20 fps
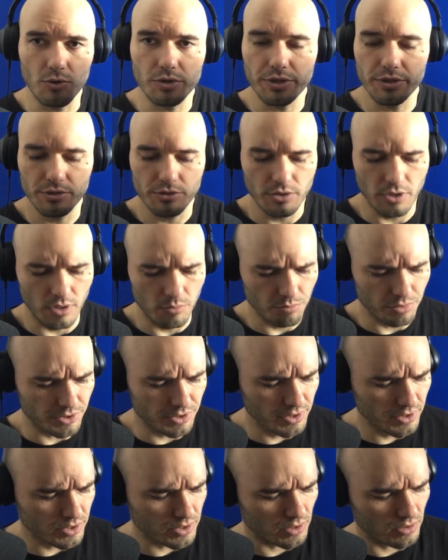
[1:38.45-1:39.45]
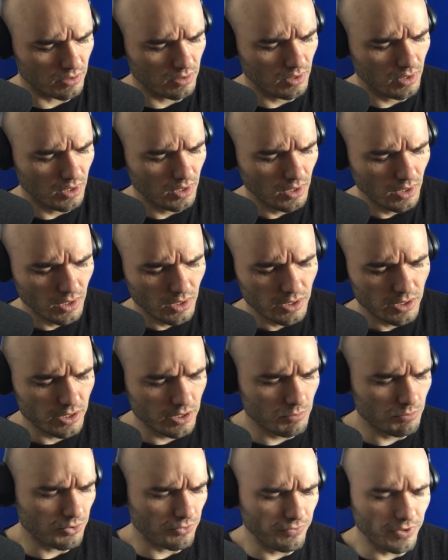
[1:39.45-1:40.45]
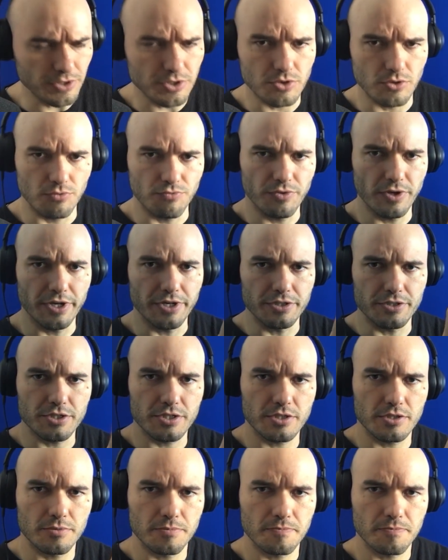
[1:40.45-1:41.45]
in competition. In professional fights,